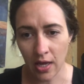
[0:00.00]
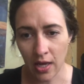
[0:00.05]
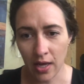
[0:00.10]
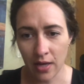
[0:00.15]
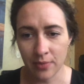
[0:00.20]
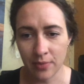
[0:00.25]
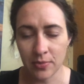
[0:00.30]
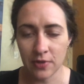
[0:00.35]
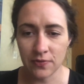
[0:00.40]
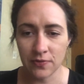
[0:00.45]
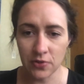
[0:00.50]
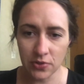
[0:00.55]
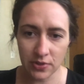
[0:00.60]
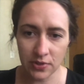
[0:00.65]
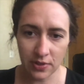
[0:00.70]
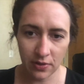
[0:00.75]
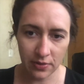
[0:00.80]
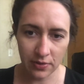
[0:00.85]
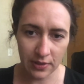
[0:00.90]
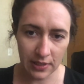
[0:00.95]
If you
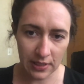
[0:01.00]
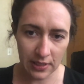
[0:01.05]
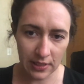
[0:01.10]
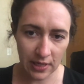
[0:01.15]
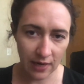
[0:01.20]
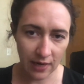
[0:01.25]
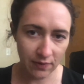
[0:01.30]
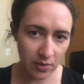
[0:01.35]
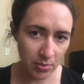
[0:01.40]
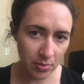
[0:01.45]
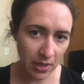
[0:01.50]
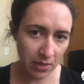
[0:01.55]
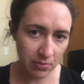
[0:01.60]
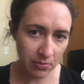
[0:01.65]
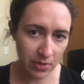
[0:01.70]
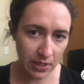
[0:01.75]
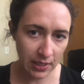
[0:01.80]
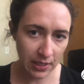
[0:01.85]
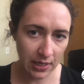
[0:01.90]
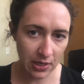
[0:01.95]
still need IV pain
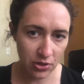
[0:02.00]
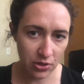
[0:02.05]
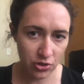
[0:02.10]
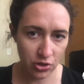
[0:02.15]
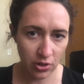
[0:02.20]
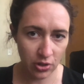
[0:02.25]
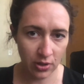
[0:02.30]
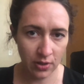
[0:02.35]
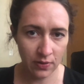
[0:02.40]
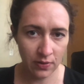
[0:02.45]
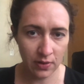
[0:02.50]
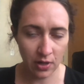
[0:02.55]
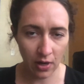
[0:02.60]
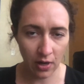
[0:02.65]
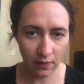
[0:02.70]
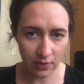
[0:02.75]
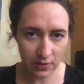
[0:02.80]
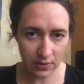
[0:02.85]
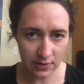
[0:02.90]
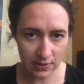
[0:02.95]
medication, then
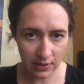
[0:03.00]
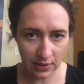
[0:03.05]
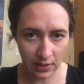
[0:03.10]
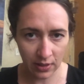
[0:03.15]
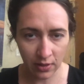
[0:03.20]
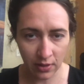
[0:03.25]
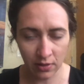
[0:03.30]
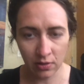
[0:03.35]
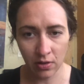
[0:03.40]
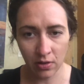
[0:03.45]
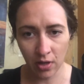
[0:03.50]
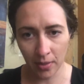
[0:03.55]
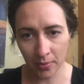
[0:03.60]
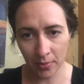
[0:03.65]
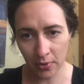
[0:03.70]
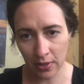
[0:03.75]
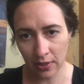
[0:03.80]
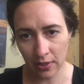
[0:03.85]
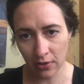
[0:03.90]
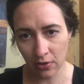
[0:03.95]
obviously
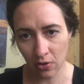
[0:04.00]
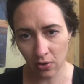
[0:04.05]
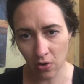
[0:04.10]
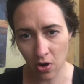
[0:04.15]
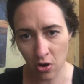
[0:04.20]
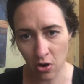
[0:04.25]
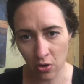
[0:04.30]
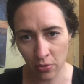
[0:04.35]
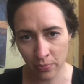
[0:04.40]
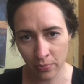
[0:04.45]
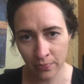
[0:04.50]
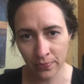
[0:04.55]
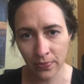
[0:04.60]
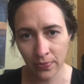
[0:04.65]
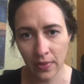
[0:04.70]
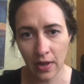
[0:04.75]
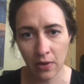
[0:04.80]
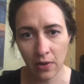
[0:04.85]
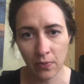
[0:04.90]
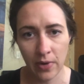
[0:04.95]
you can't go home
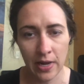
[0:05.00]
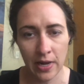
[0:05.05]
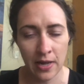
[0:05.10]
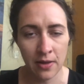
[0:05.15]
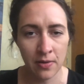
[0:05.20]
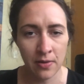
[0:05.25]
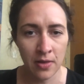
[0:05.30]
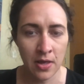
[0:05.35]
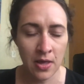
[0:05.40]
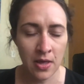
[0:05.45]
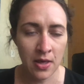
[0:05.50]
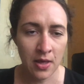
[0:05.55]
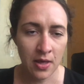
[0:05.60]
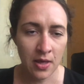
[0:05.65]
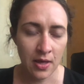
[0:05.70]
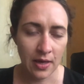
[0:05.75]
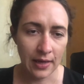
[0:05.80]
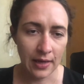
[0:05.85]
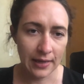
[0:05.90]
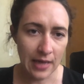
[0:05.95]
that way.
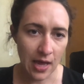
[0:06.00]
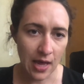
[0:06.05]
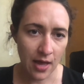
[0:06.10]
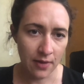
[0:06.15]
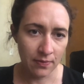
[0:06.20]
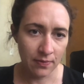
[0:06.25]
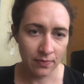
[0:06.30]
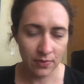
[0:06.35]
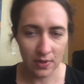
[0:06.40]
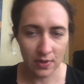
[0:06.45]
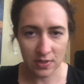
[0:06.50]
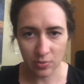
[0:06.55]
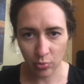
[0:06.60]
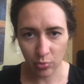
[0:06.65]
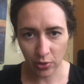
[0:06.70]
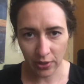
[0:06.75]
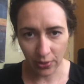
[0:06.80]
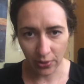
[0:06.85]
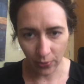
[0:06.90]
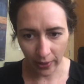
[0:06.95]
Again, that's
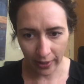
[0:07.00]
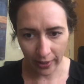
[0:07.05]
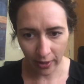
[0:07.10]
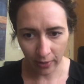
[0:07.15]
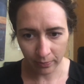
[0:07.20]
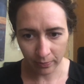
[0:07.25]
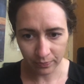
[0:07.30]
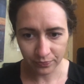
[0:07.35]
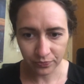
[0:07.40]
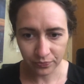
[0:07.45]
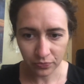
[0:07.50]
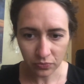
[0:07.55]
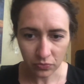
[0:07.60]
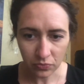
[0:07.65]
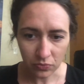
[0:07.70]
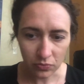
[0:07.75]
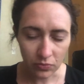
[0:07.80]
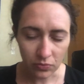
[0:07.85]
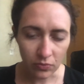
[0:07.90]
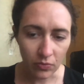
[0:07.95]
pretty rare
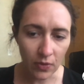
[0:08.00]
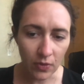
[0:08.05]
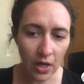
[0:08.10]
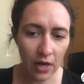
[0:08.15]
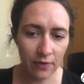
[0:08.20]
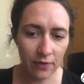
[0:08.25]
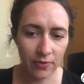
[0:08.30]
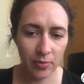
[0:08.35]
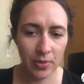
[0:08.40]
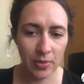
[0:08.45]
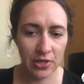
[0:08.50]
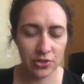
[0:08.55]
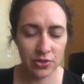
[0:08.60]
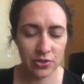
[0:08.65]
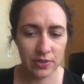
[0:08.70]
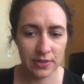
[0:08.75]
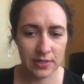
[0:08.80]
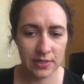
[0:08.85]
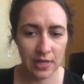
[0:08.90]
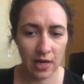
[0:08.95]
for
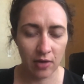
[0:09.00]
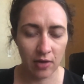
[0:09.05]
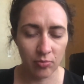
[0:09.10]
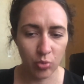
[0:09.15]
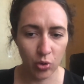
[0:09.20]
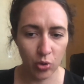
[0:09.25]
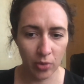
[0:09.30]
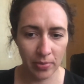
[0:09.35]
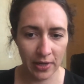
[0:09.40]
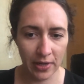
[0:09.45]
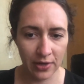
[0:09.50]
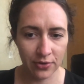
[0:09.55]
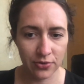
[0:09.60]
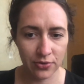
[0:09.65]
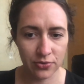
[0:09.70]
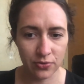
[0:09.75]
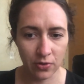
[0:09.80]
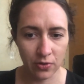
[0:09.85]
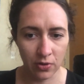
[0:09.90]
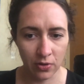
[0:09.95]
patients to have poor pain
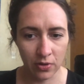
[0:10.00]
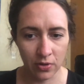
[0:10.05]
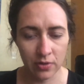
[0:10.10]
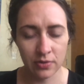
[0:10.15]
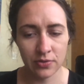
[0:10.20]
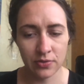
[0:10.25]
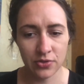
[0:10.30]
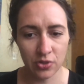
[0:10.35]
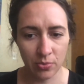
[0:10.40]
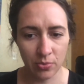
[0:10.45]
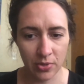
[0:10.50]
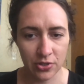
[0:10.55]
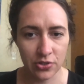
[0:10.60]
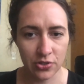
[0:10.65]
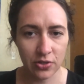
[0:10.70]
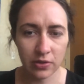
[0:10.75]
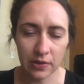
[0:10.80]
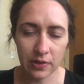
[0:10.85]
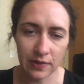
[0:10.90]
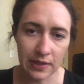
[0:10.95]
control, so much
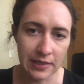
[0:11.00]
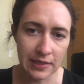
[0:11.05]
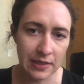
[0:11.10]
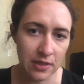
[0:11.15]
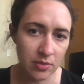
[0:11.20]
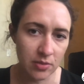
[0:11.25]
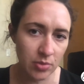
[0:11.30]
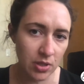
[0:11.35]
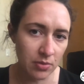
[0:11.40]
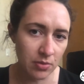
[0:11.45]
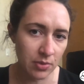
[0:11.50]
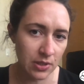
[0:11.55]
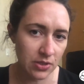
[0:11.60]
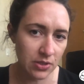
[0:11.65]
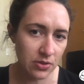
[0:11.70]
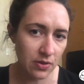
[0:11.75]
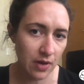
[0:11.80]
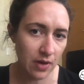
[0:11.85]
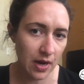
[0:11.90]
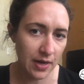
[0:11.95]
so that they need to be admitted
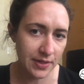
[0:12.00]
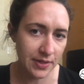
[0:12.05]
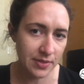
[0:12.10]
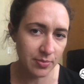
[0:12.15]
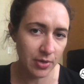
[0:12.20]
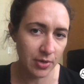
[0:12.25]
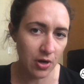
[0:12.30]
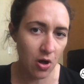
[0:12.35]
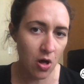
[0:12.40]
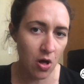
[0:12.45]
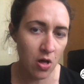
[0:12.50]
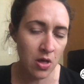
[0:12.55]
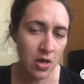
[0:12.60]
to the hospital.